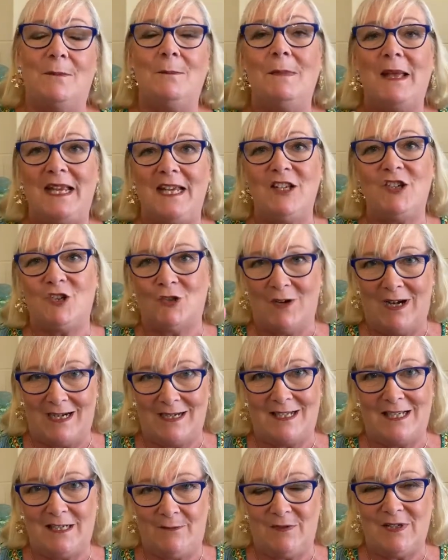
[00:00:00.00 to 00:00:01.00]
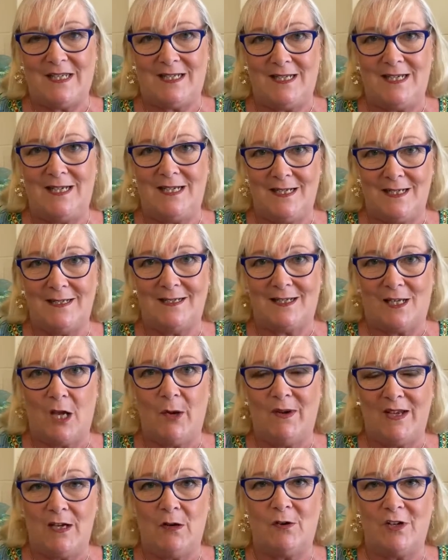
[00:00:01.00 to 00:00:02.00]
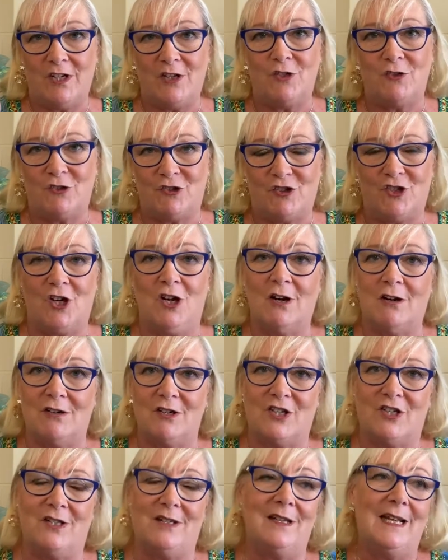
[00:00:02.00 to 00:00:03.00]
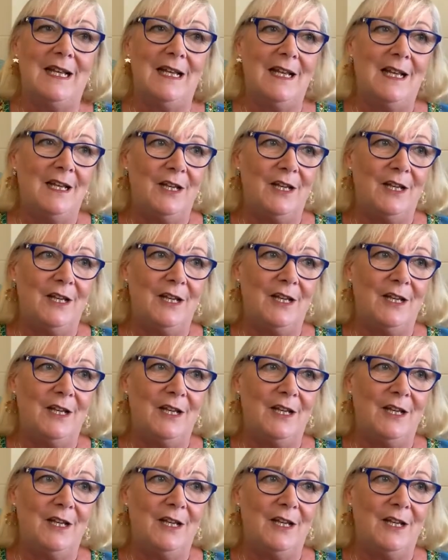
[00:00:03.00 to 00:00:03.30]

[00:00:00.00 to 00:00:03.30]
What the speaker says: the major activity is going on in your chart, and,